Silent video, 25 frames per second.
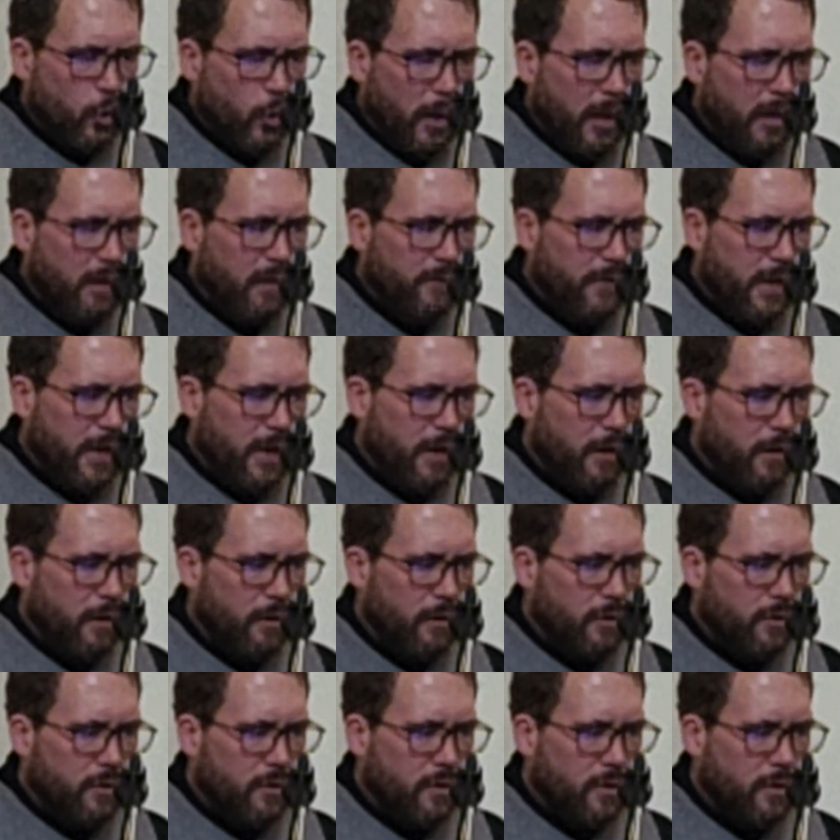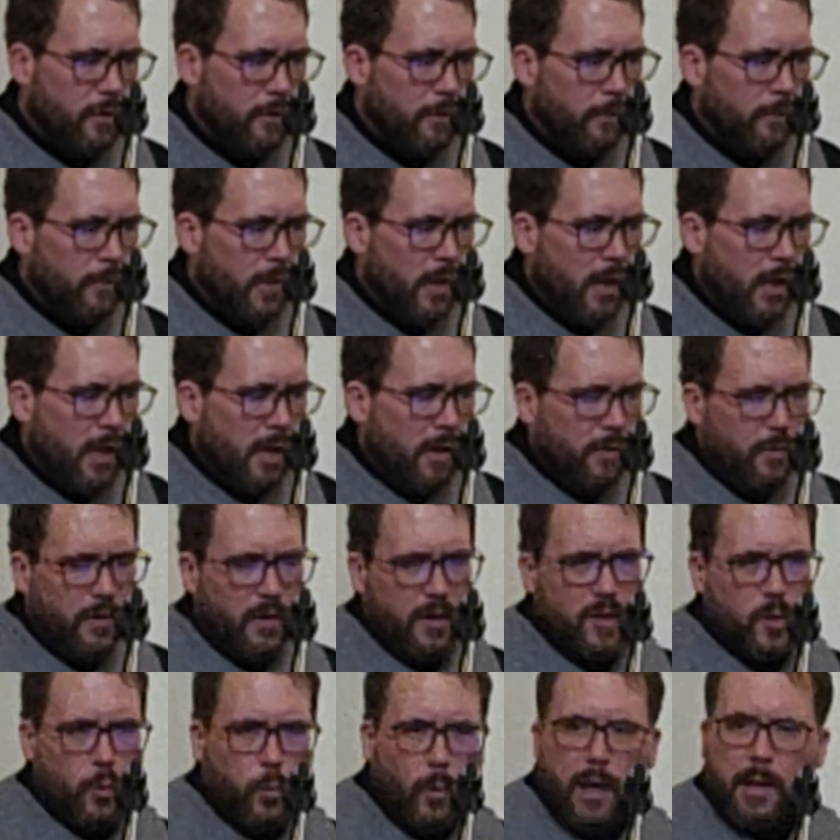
12 years, this